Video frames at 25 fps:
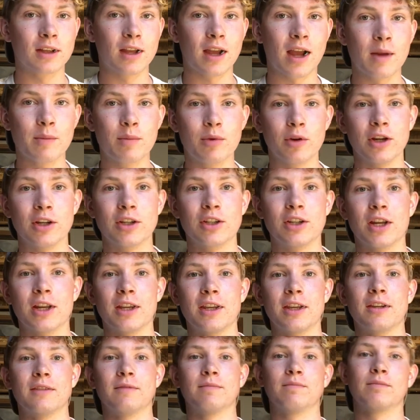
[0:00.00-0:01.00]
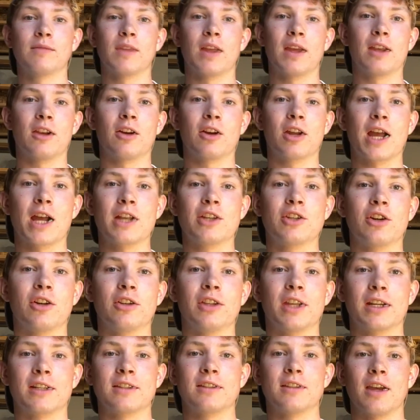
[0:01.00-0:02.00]
I appreciate it, and I'll catch y'all
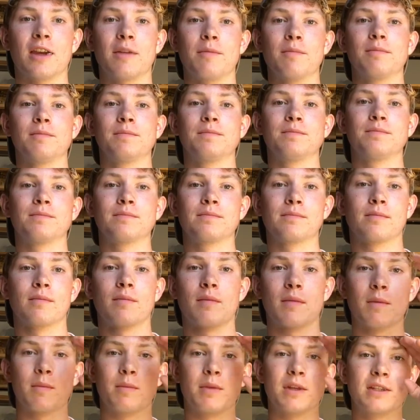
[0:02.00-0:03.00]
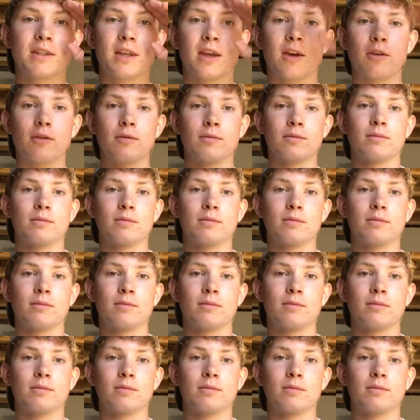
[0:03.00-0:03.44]
next time. Peace out.